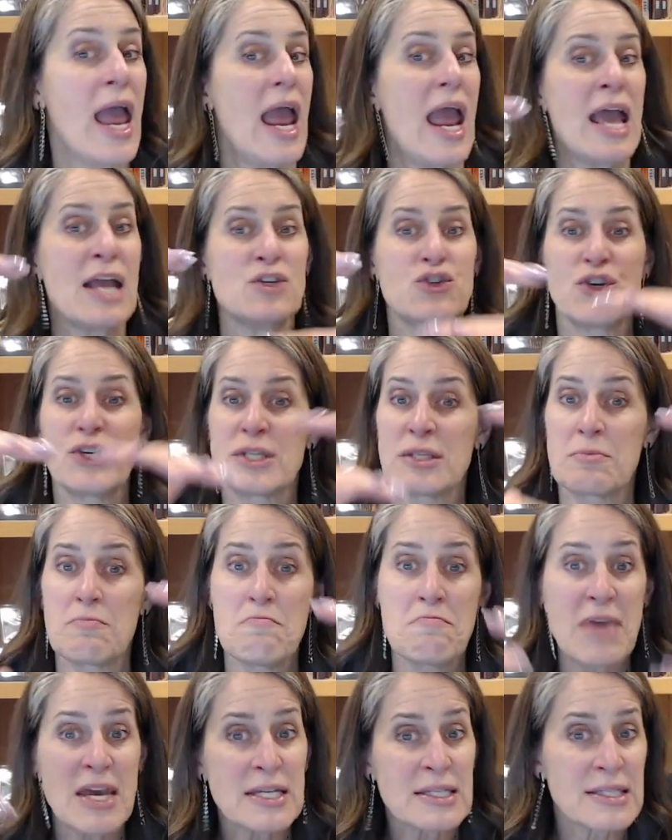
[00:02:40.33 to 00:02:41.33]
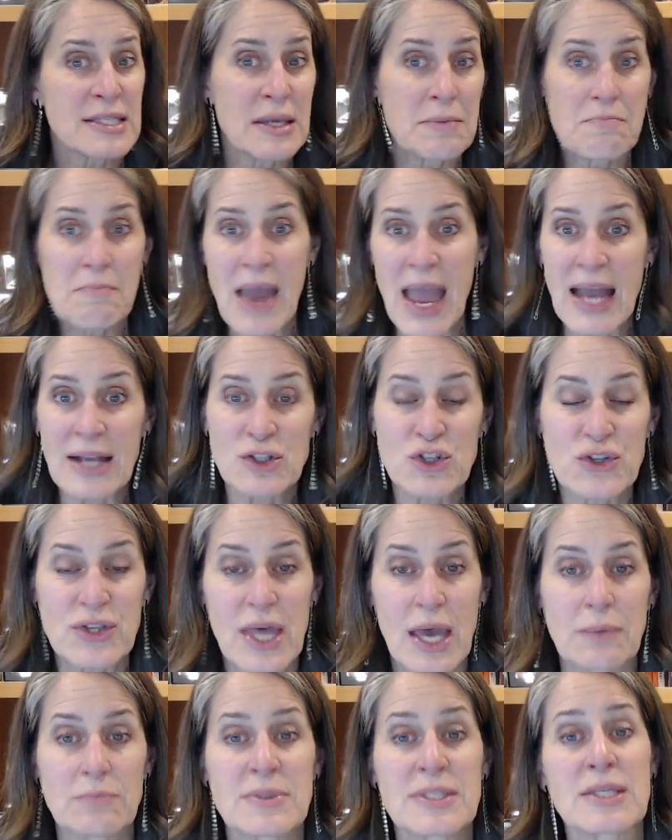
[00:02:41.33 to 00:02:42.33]
and just mix and match
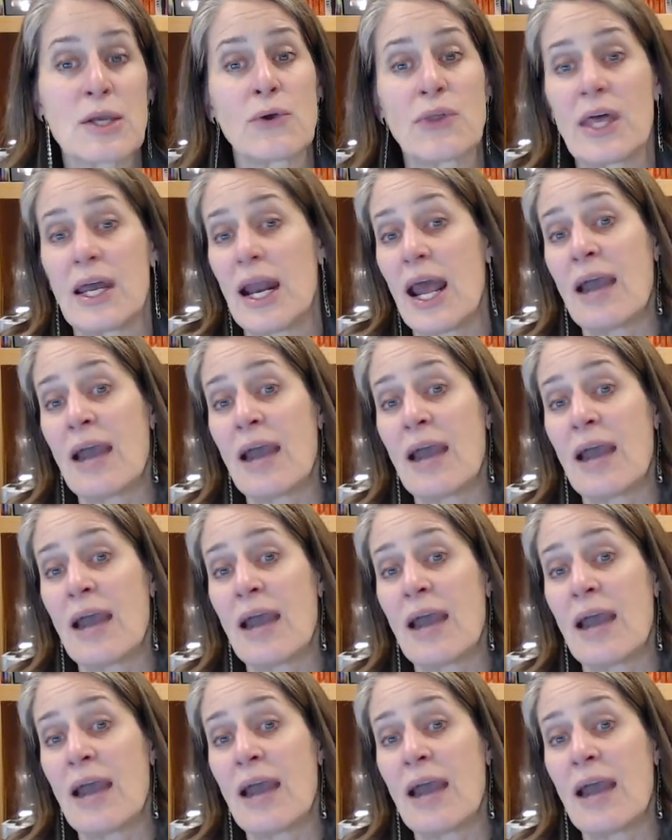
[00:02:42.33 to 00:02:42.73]
them so that